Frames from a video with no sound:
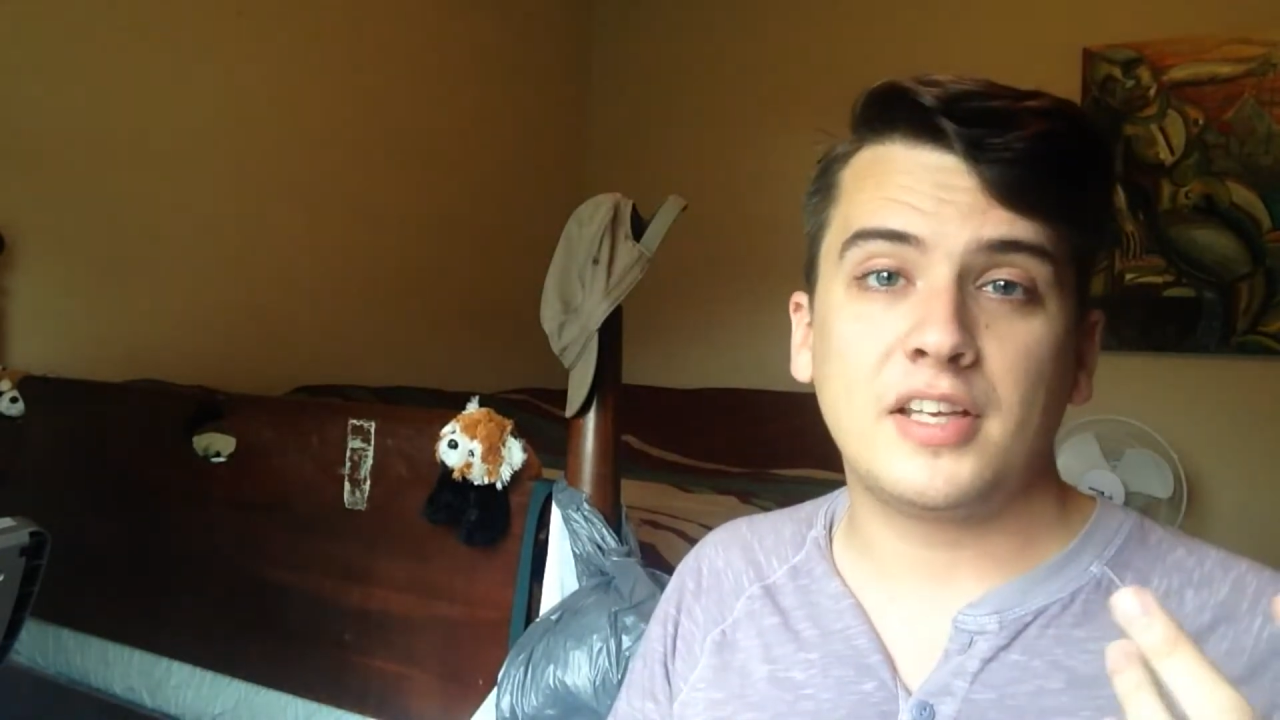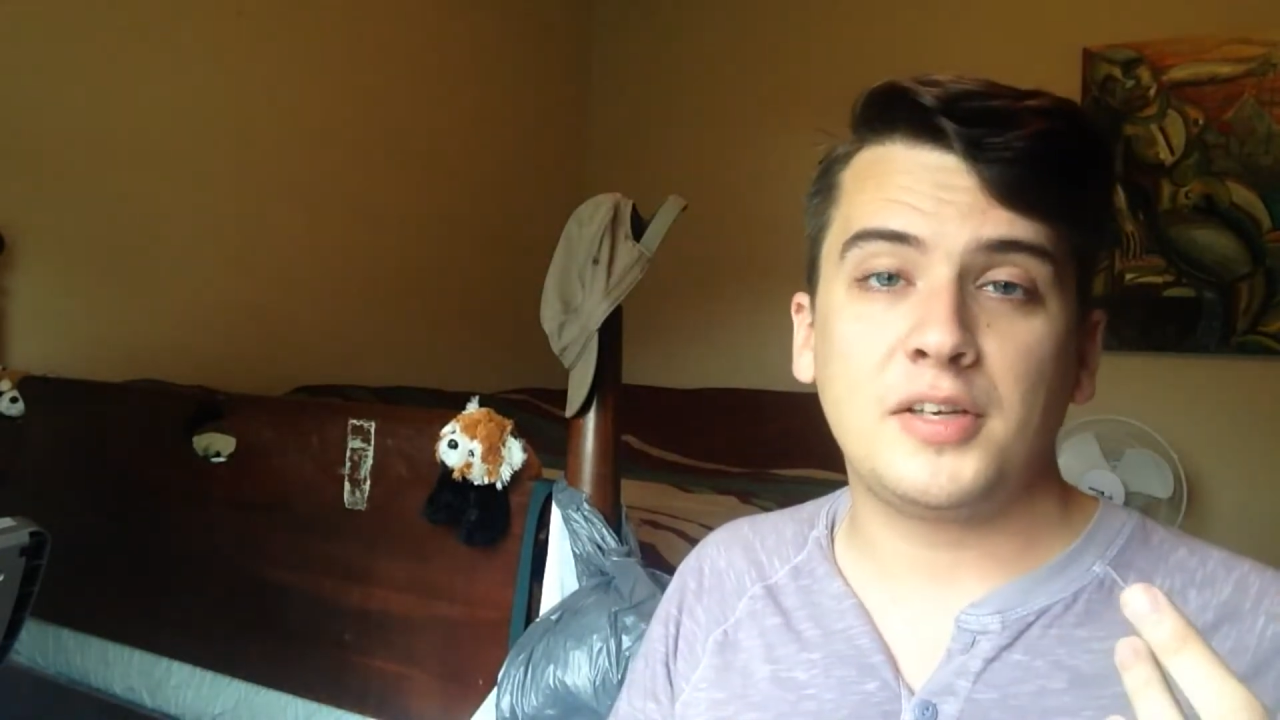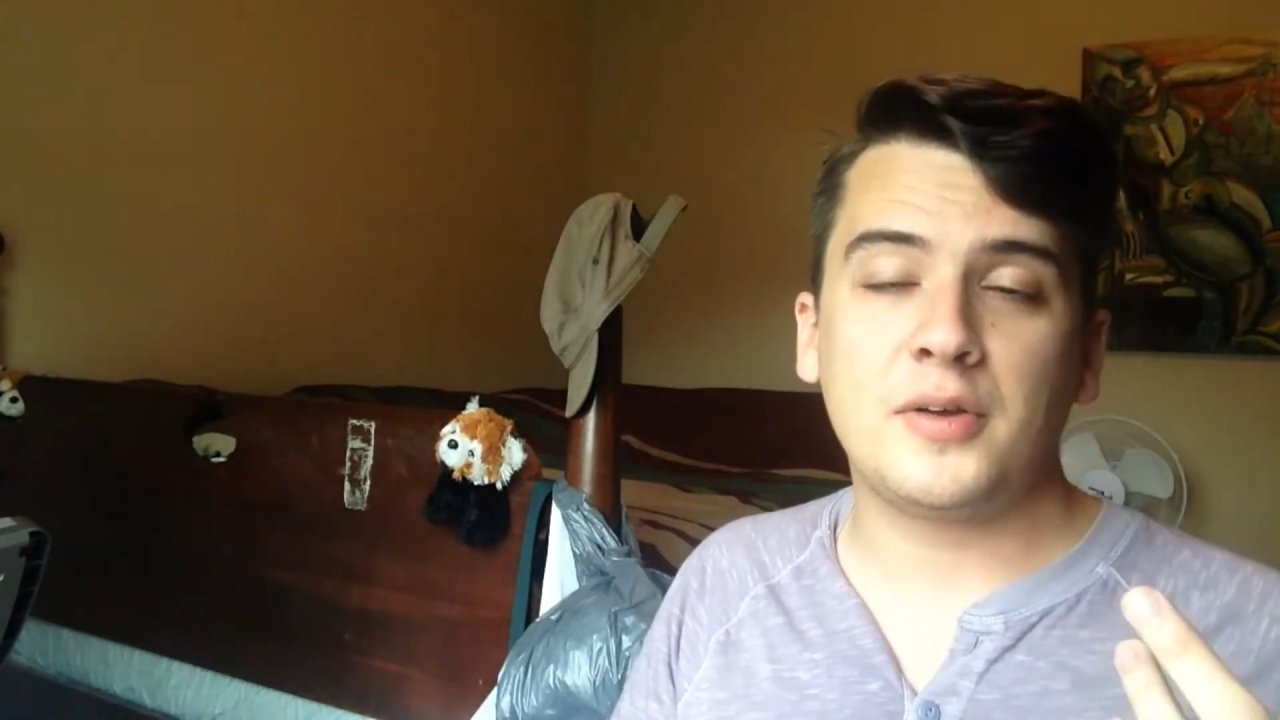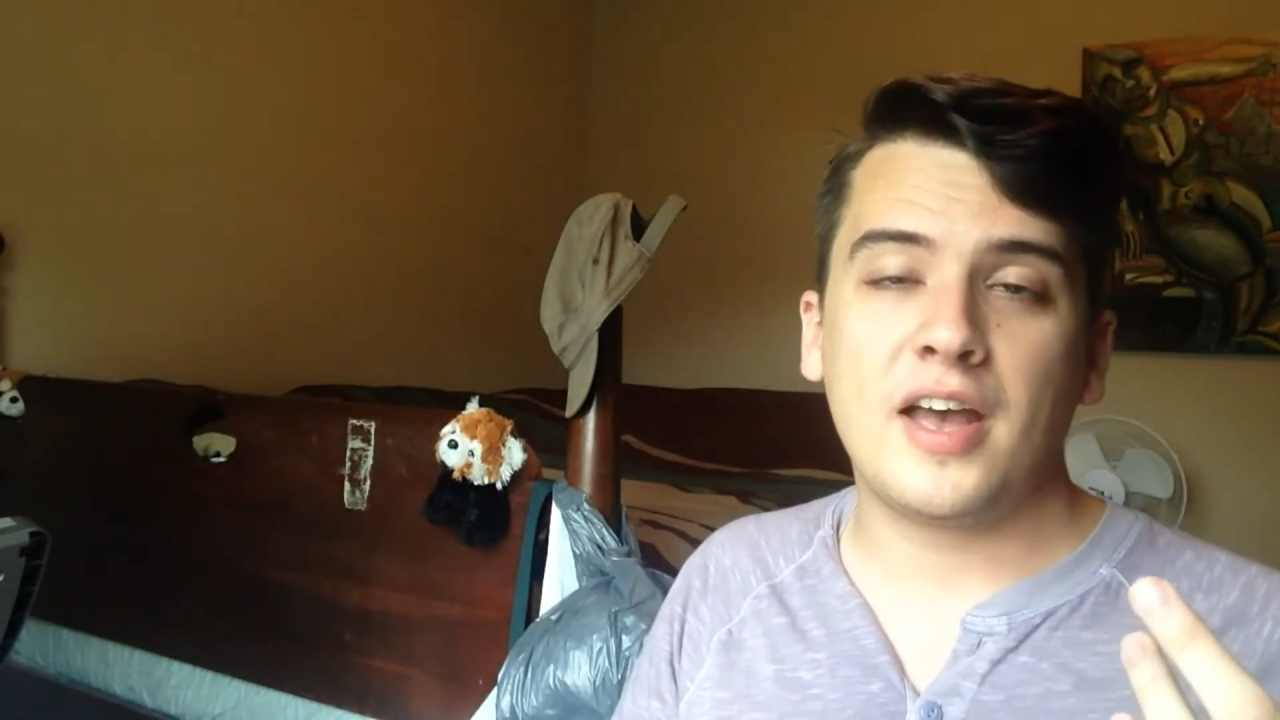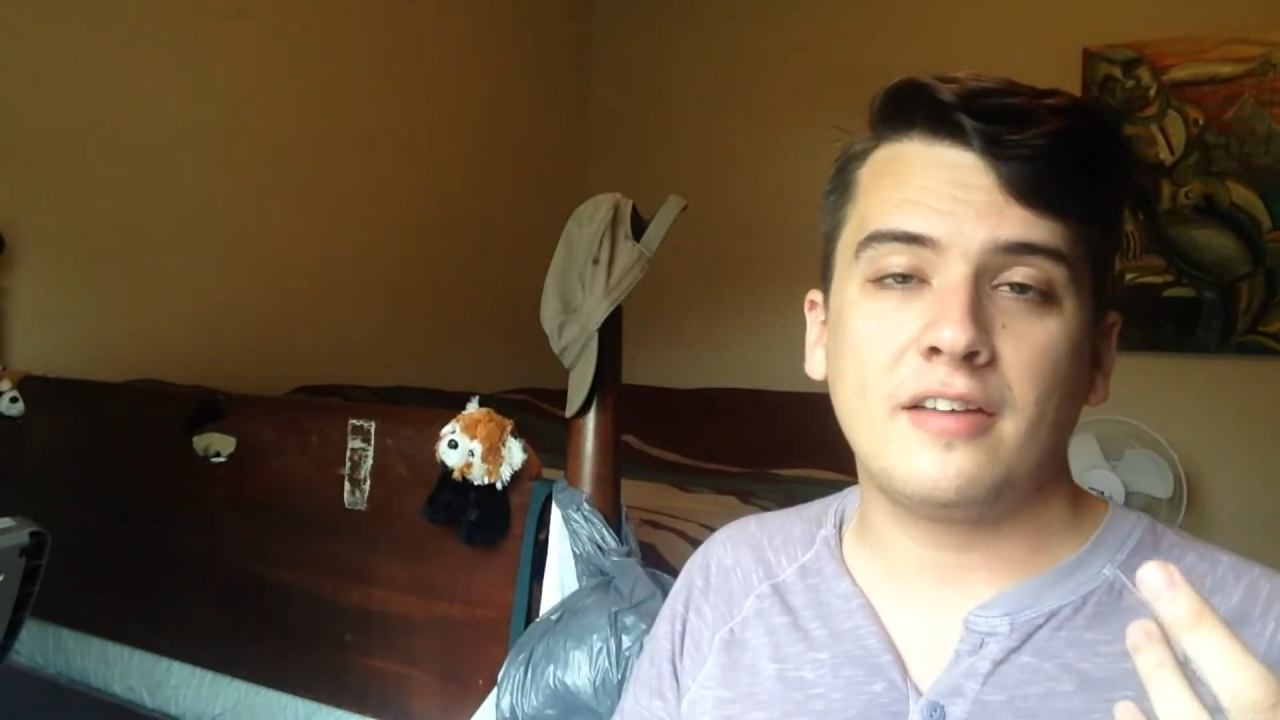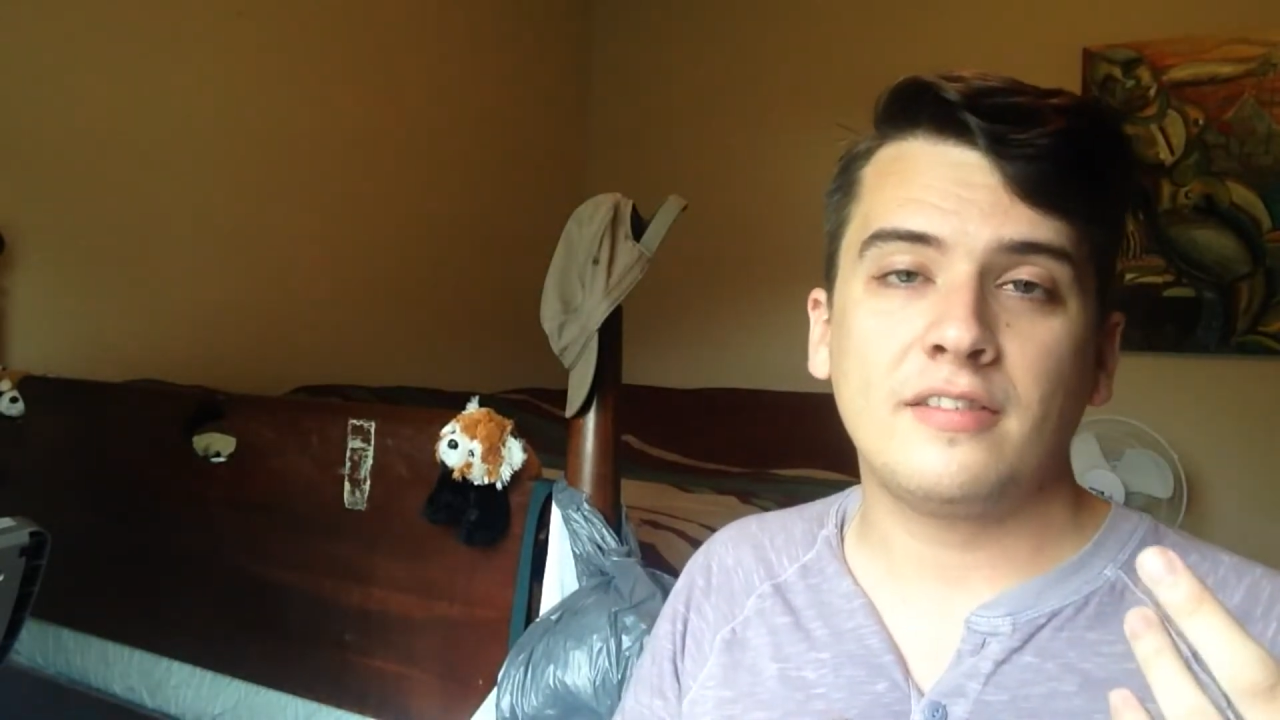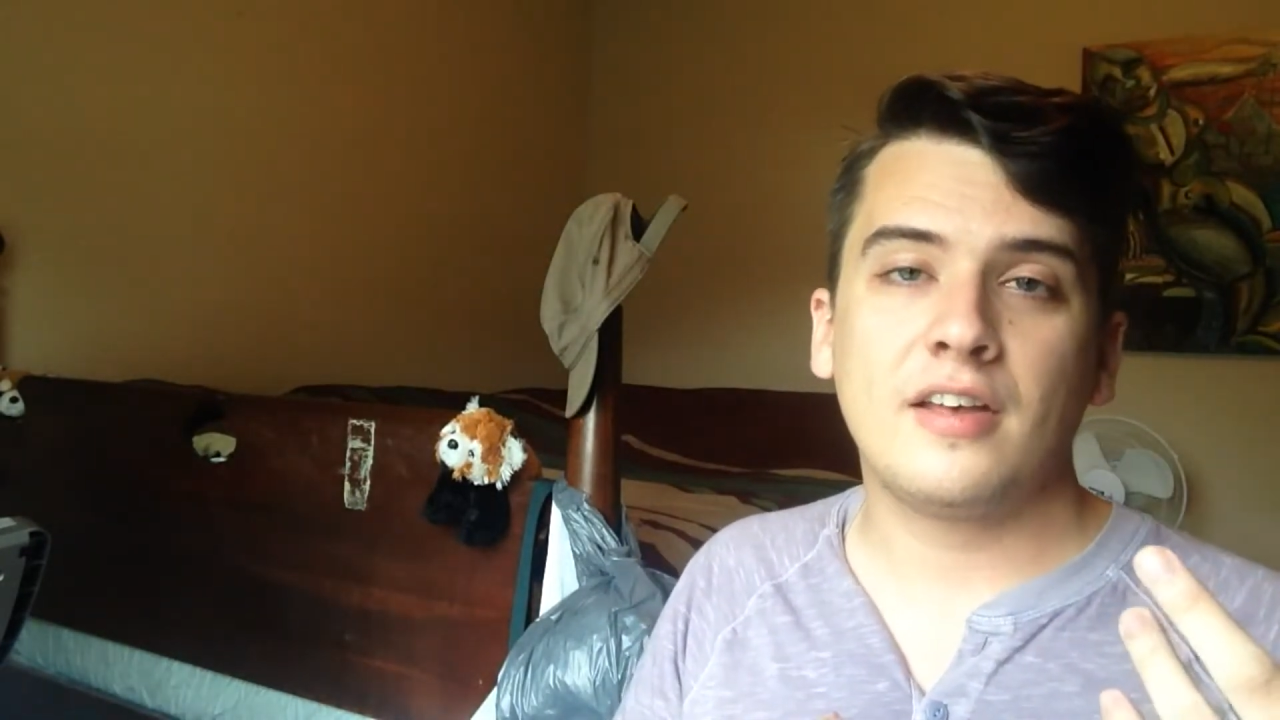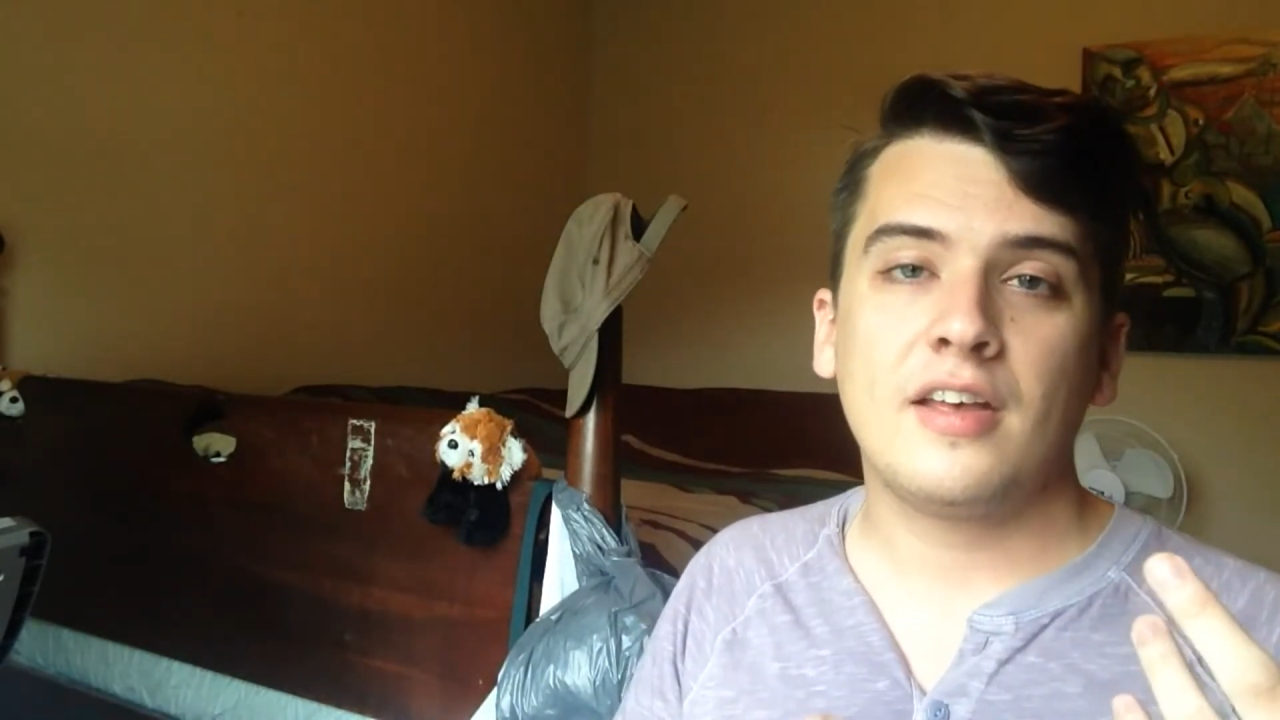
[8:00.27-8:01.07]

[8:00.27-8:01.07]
that you have.